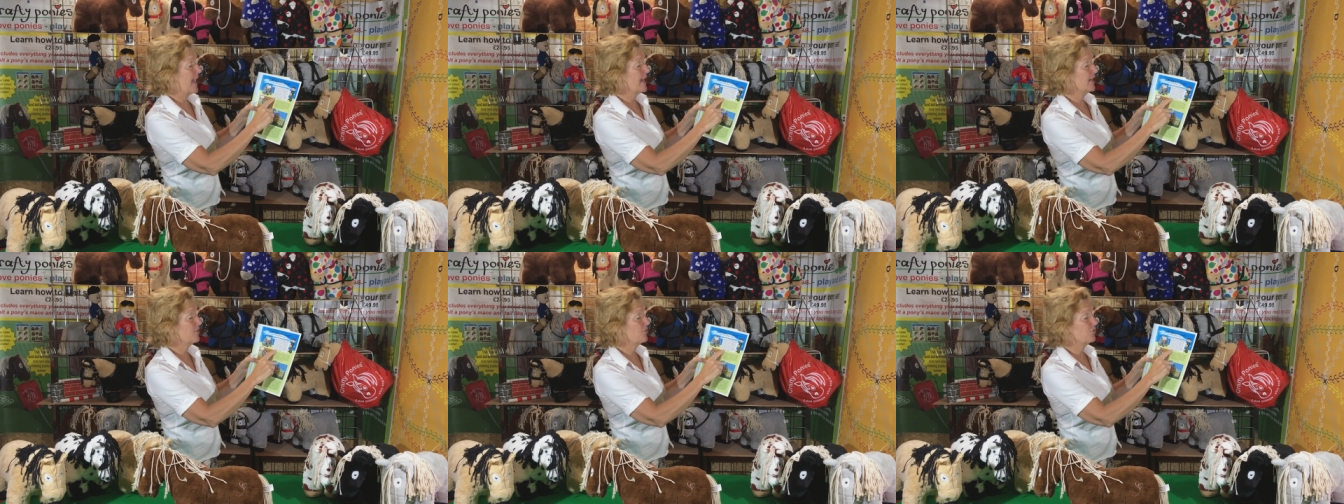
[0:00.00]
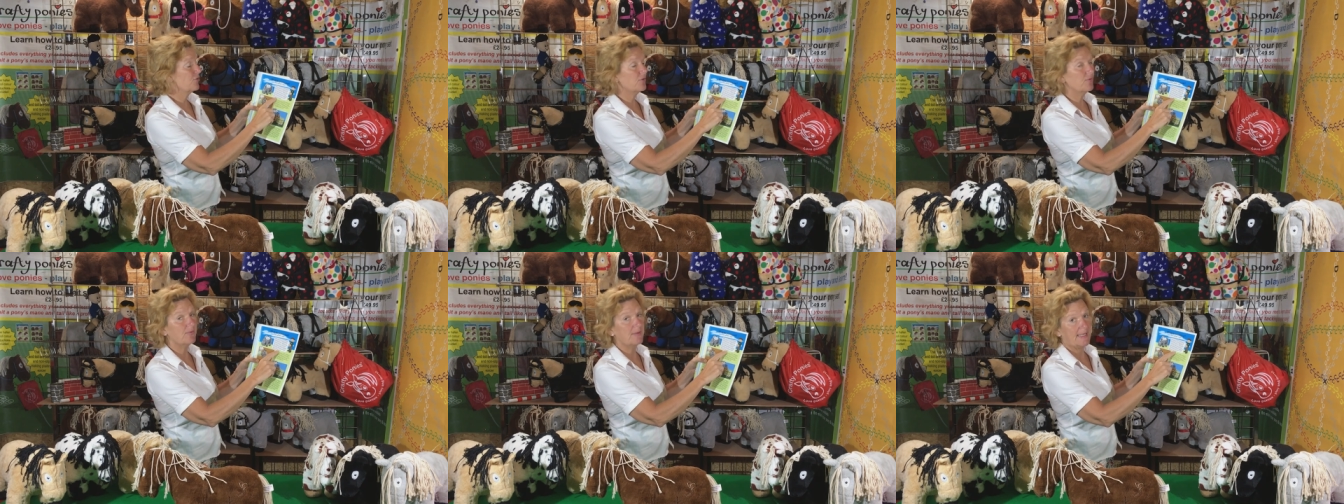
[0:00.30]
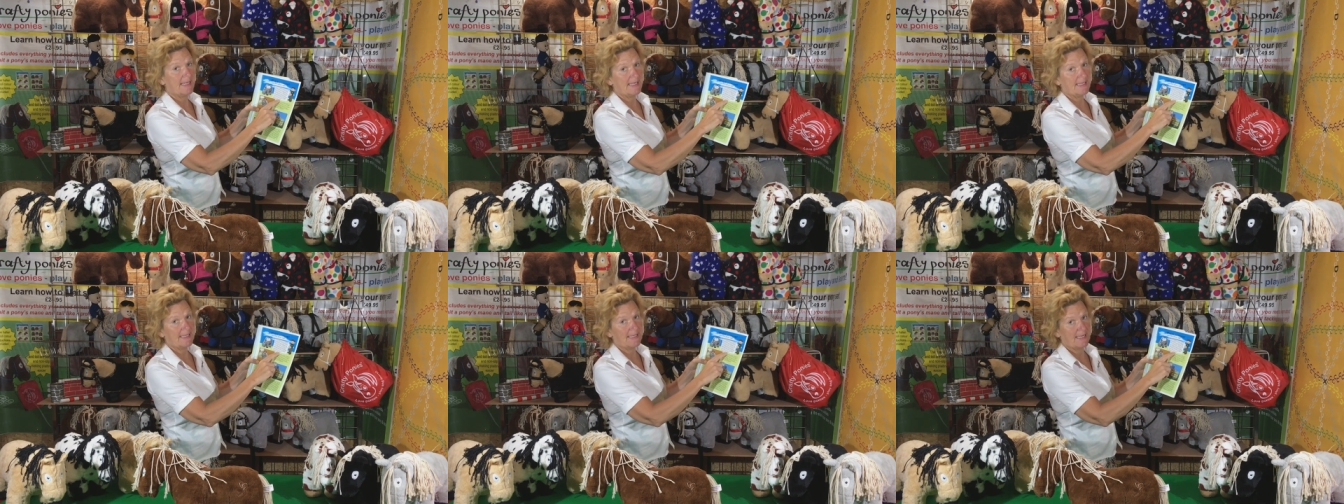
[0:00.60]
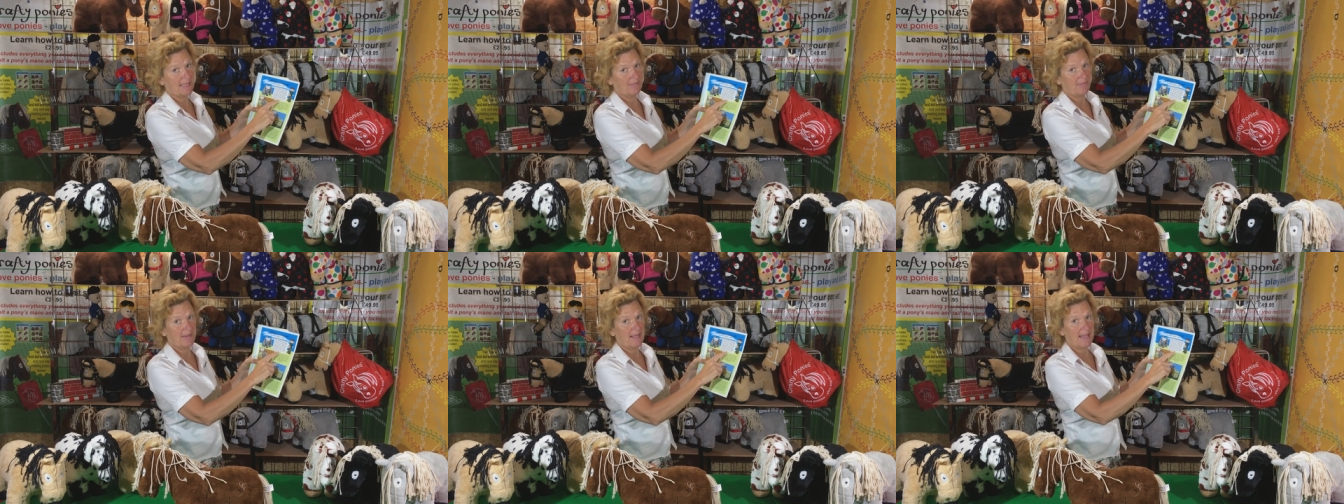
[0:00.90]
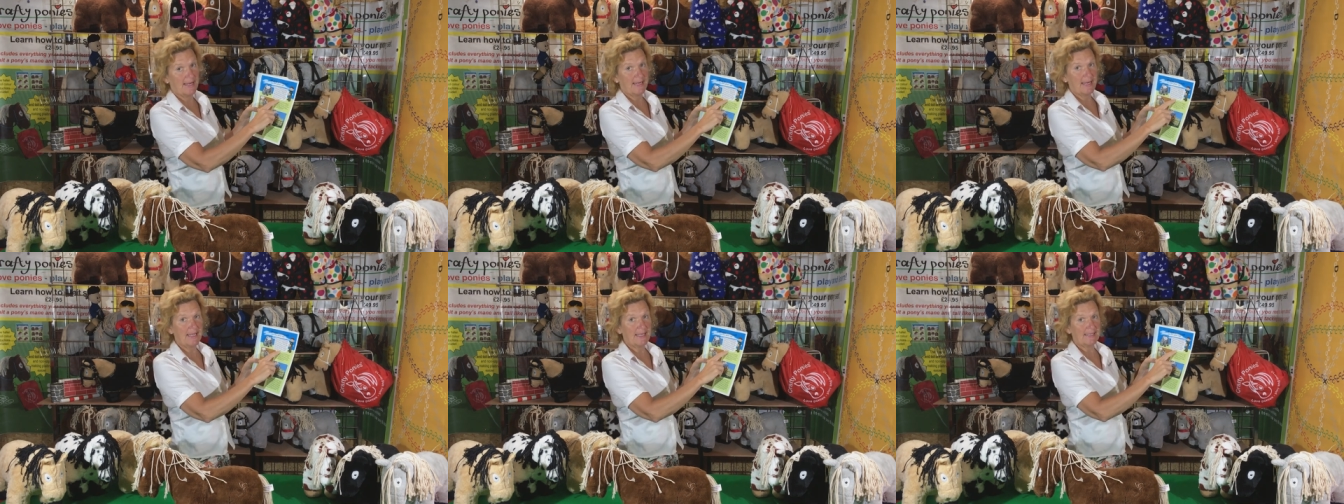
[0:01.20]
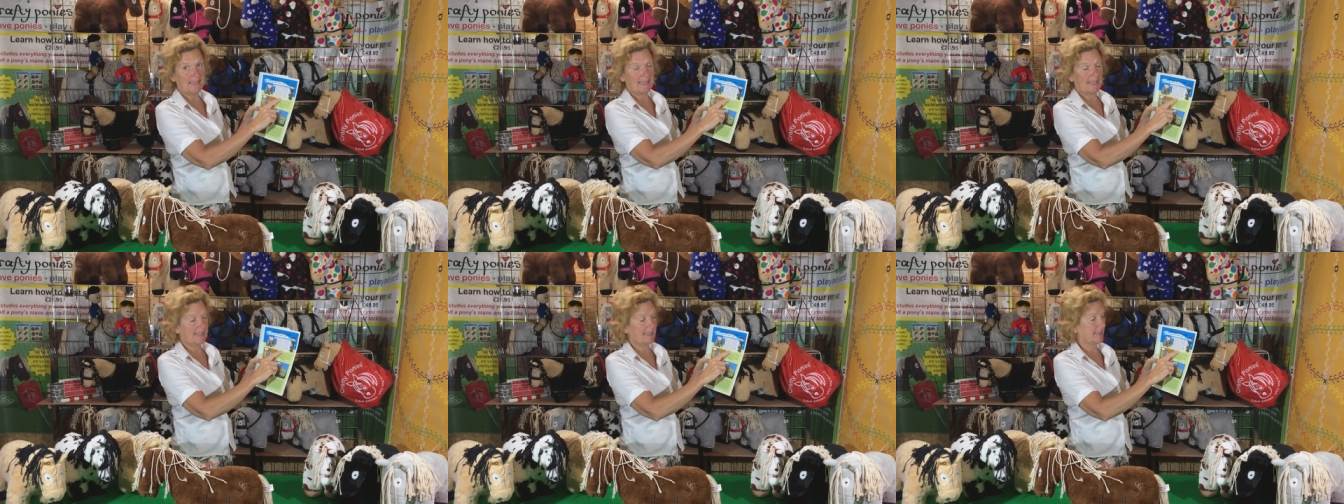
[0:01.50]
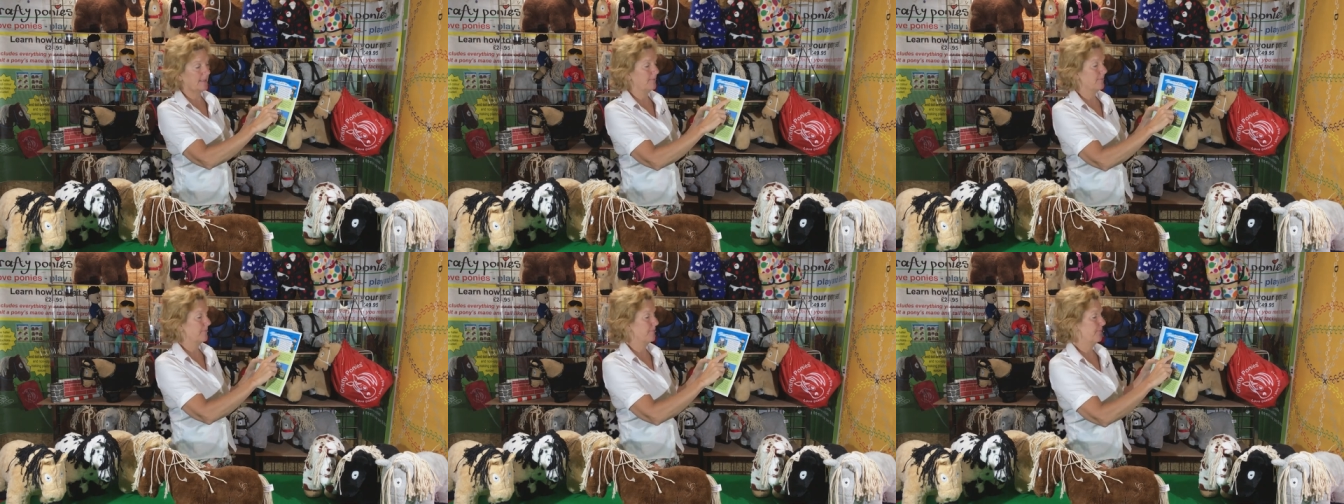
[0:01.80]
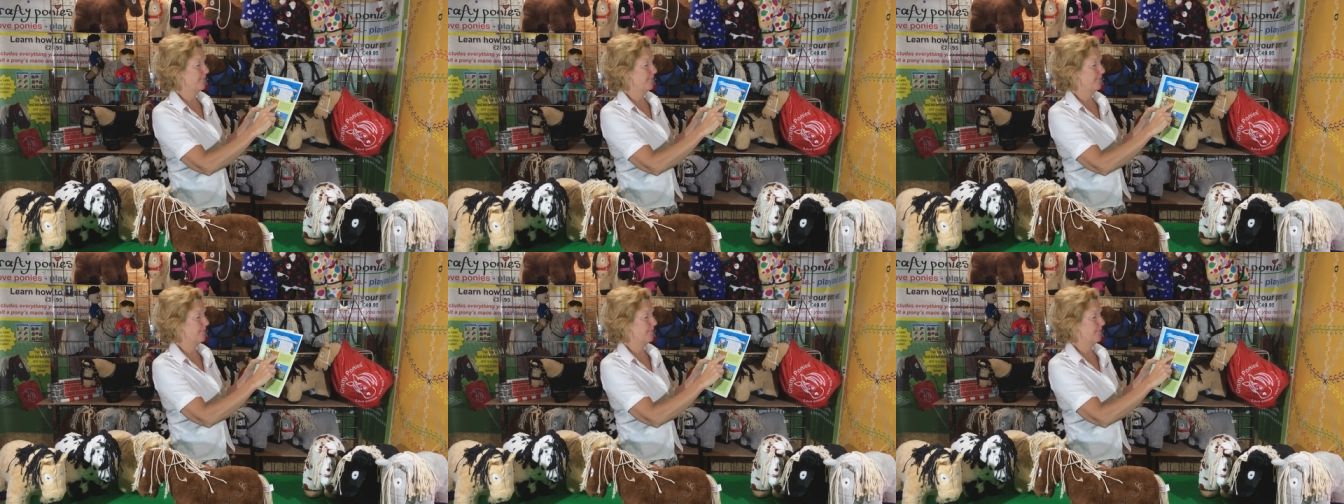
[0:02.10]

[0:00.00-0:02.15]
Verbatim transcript: extra feed if they need it.